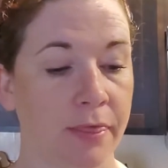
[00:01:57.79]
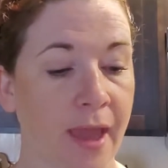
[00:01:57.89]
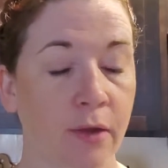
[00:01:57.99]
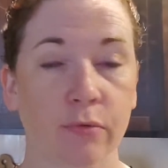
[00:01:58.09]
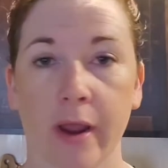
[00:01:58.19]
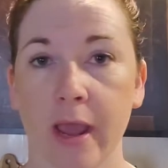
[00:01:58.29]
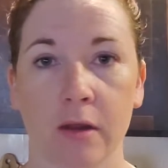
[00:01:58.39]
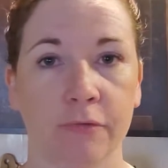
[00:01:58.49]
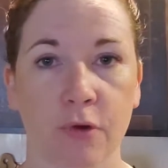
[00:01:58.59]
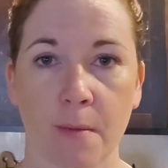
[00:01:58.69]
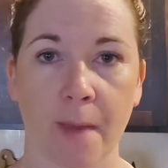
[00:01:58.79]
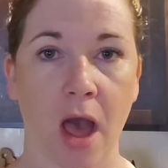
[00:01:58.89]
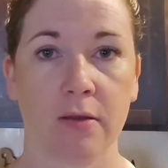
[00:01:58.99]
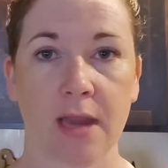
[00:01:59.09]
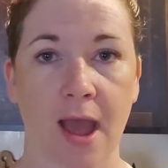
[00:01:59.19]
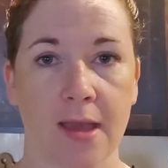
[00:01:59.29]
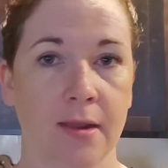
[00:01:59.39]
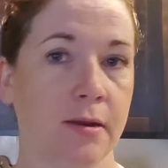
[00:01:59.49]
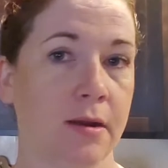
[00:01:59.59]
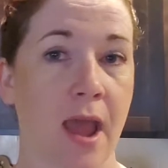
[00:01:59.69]
They ran for about
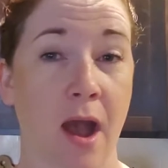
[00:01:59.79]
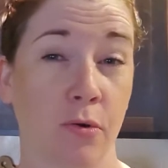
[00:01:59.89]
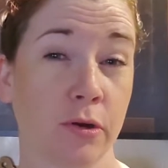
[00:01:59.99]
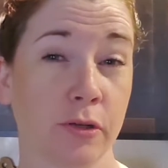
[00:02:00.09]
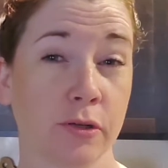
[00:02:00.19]
9 hours